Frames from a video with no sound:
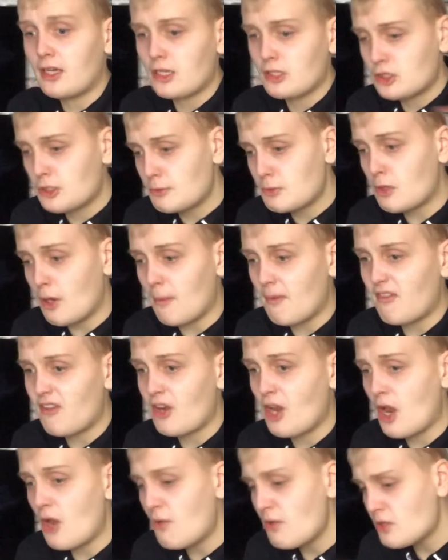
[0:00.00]
subscribe if you're
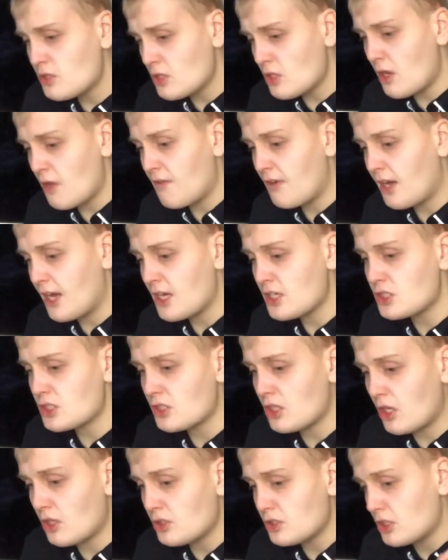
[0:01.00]
new, turn notifications
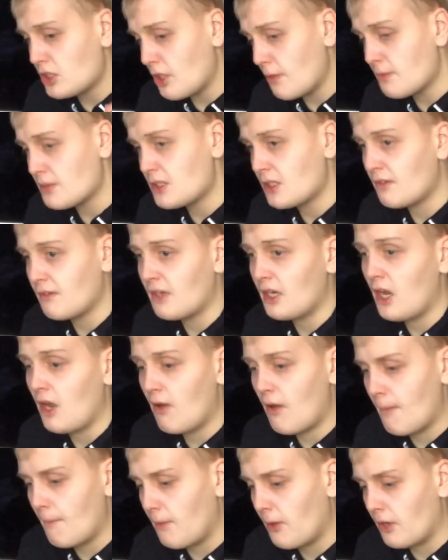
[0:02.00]
on so you don't miss a
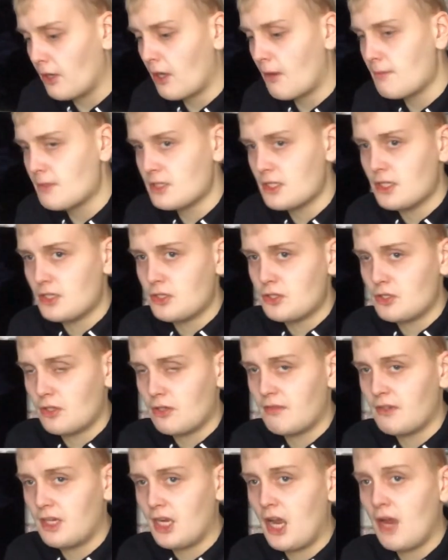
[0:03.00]
video, and put a comment and enjoy the
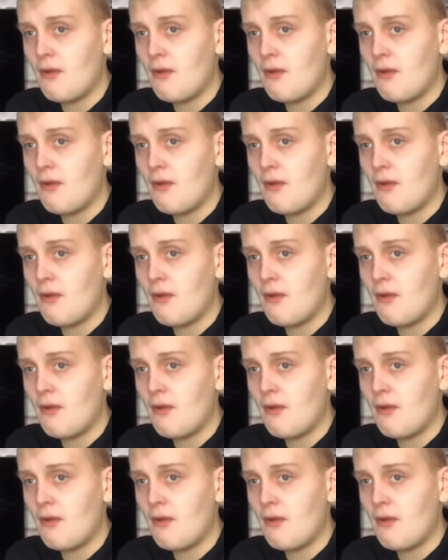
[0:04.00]
video.